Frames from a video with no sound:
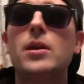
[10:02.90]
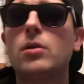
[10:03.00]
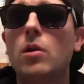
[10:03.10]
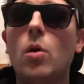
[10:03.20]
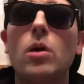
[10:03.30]

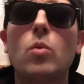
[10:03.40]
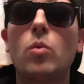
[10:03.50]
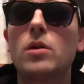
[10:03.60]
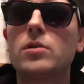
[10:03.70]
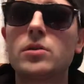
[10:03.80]
better or
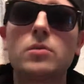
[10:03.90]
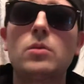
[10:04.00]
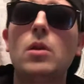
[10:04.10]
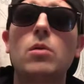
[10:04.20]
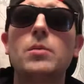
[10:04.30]
worse,
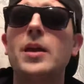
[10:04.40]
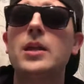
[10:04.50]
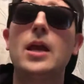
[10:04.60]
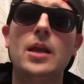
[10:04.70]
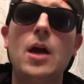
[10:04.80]
you know,
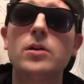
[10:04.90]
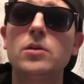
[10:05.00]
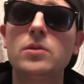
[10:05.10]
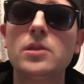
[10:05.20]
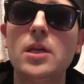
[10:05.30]
depending on how
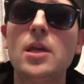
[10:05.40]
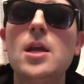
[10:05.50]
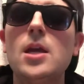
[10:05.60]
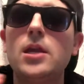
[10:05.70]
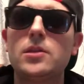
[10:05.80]
you see it,
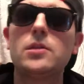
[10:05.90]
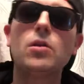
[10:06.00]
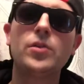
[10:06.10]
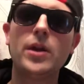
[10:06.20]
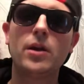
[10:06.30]
it's
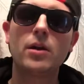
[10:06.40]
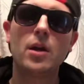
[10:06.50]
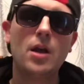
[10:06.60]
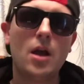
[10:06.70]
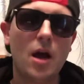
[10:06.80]
still there.
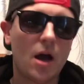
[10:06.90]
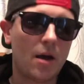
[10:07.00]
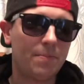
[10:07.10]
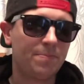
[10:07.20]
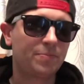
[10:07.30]

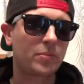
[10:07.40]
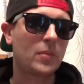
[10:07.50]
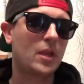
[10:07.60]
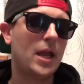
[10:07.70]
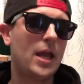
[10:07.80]

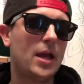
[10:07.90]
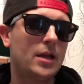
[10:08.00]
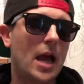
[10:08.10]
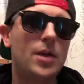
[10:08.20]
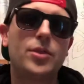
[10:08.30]

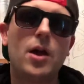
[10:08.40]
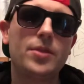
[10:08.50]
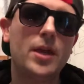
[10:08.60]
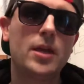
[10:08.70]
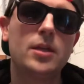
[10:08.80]
And I
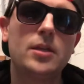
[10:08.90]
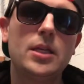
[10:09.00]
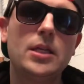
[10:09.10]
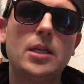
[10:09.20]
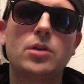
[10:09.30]
thought that
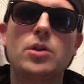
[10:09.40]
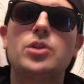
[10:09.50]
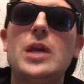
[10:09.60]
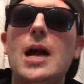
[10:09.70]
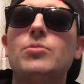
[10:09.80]
he did a good
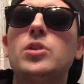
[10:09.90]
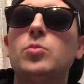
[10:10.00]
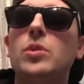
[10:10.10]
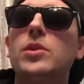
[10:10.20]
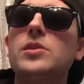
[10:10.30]
job
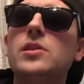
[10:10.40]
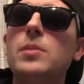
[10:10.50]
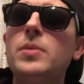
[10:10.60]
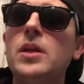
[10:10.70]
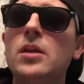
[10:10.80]
just with
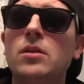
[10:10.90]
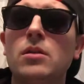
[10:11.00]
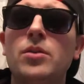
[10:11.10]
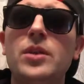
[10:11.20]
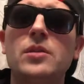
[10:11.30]
slipping in
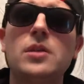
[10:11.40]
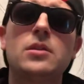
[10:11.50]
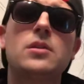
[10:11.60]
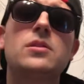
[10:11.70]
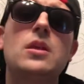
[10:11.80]
little things
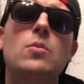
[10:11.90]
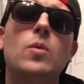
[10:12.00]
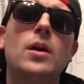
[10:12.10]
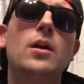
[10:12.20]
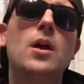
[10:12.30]
like the scene
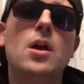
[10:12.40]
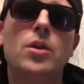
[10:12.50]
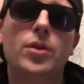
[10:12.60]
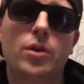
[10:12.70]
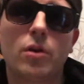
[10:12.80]
where
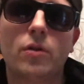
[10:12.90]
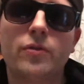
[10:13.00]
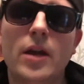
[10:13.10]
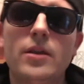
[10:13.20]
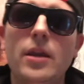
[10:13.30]
the
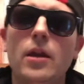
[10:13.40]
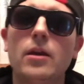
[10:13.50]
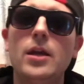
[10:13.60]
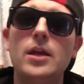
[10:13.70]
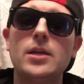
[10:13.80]
girlfriend
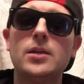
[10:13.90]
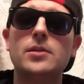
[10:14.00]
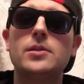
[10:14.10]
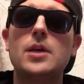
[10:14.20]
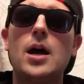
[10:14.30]
there
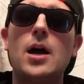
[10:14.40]
is